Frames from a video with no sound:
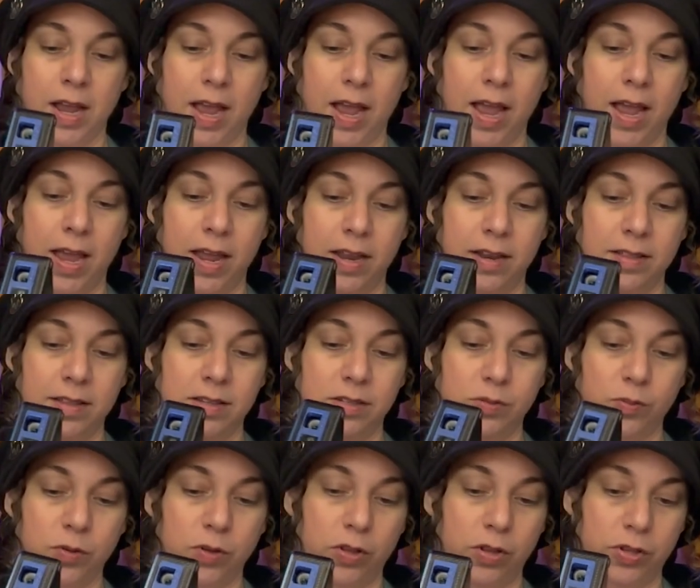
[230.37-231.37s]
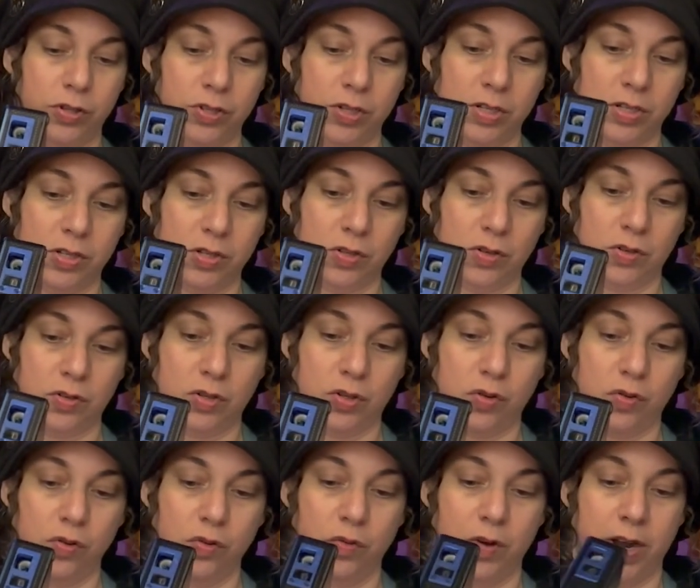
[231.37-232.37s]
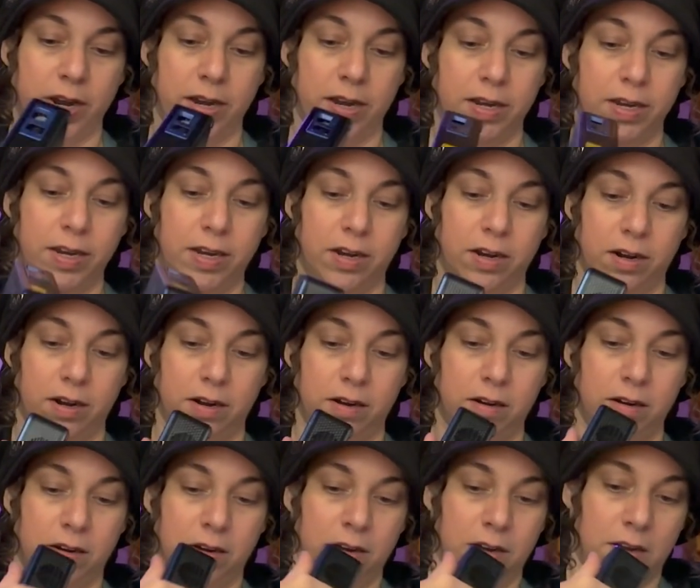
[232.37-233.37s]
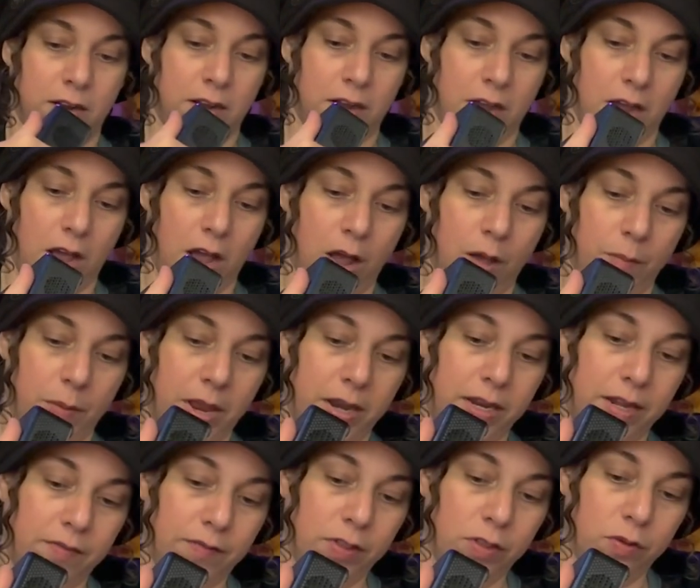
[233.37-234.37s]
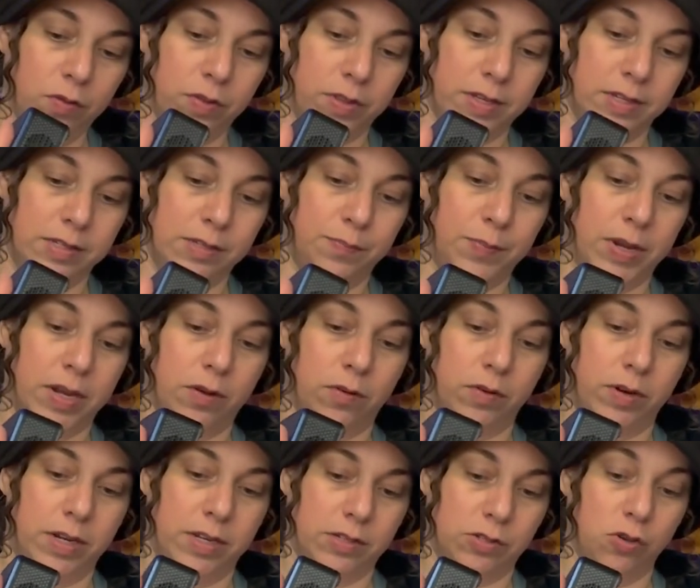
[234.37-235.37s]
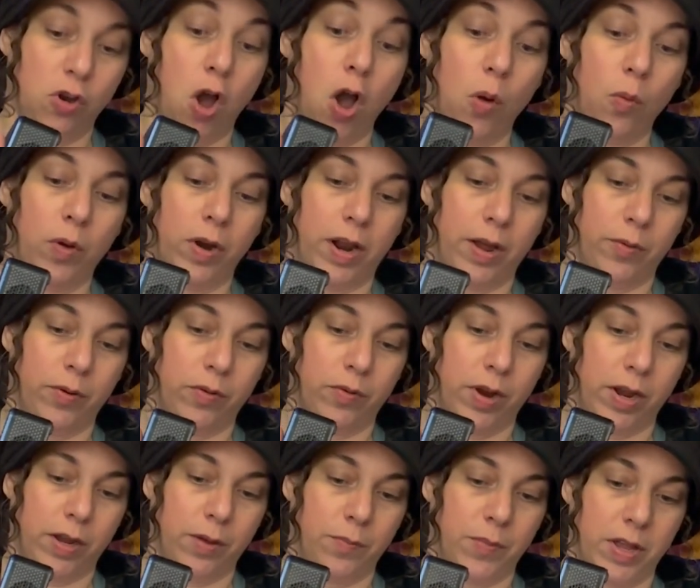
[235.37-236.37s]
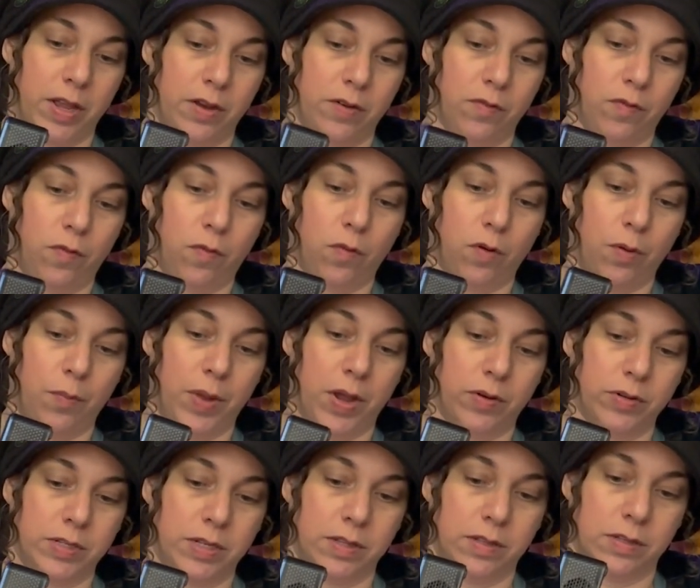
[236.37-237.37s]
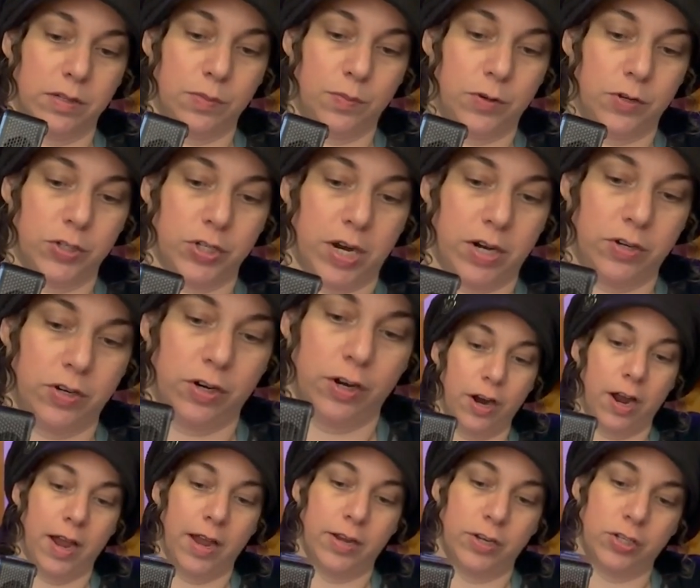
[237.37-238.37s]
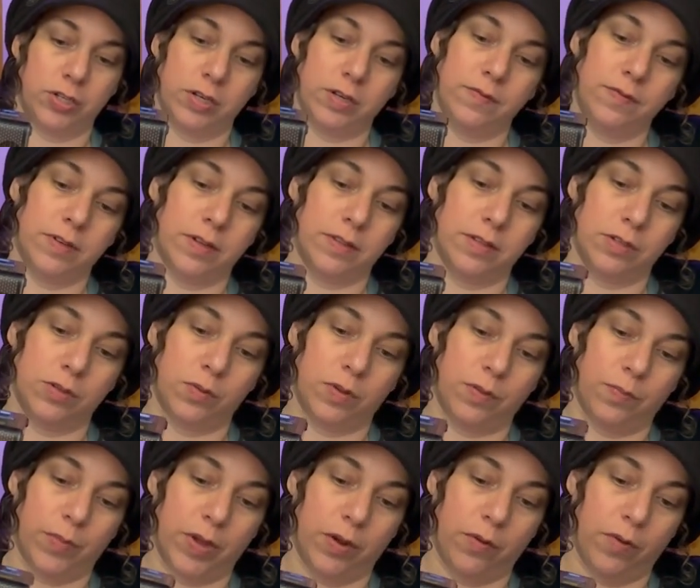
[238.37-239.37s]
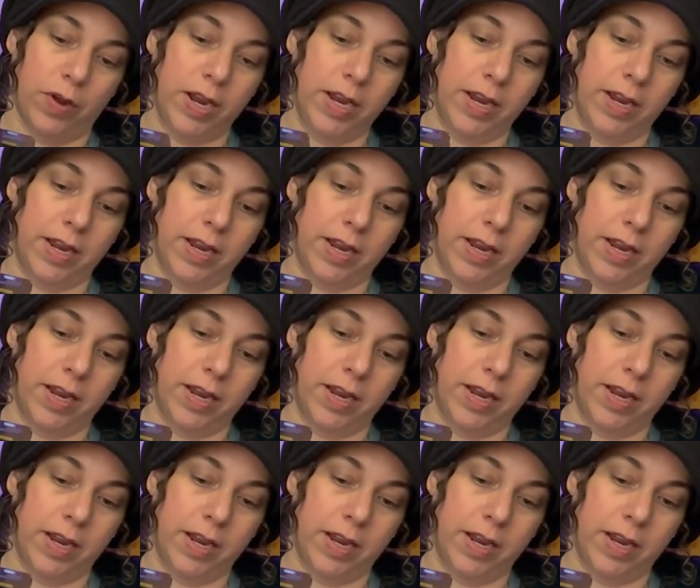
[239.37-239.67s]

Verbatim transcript: And this will just screw right in here. Um, and even though this mount is not what I would recommend for mounting this projector, I should have done this with my right